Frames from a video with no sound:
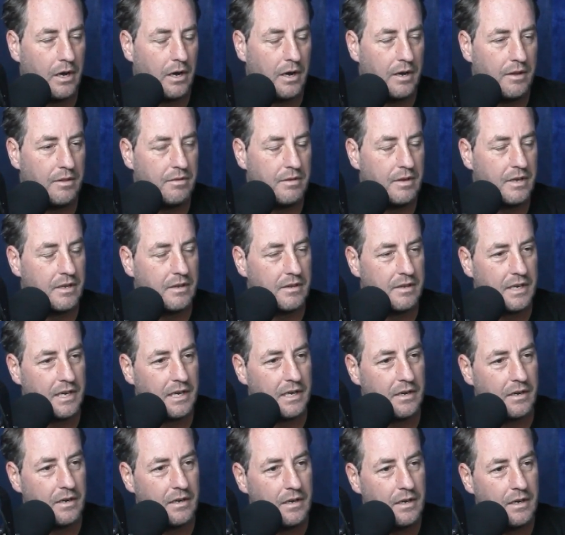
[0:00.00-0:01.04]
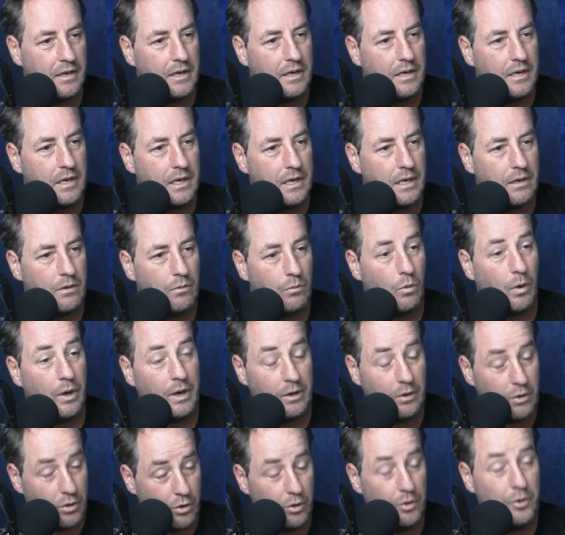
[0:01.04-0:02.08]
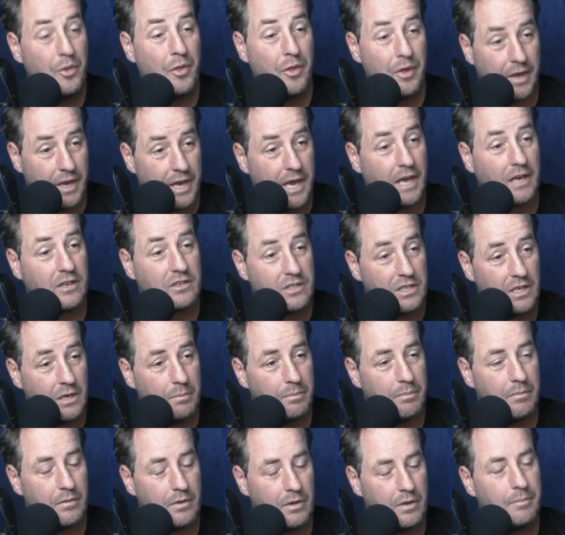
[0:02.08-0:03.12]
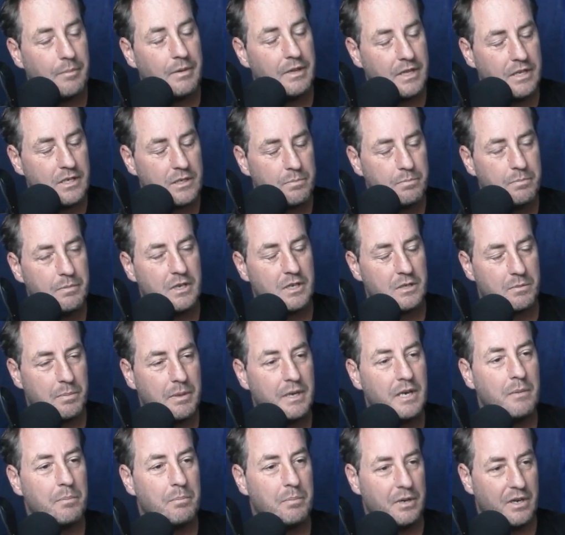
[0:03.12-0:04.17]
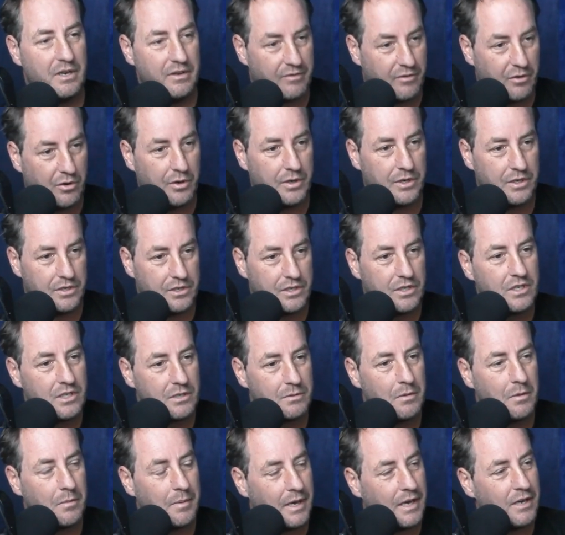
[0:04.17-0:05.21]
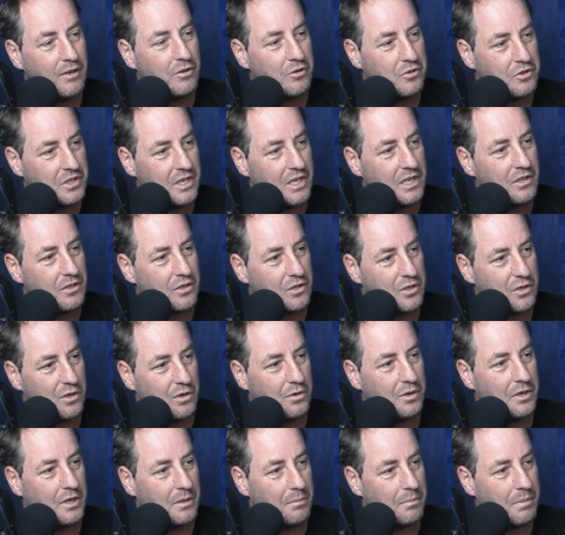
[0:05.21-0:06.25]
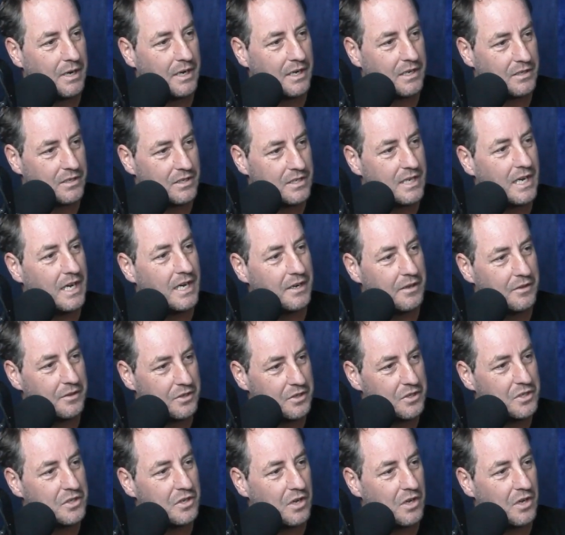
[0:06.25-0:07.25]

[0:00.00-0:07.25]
I think that one good thing, actually, I mean, there's been a bit of criticism about New Zealand touring Pakistan at this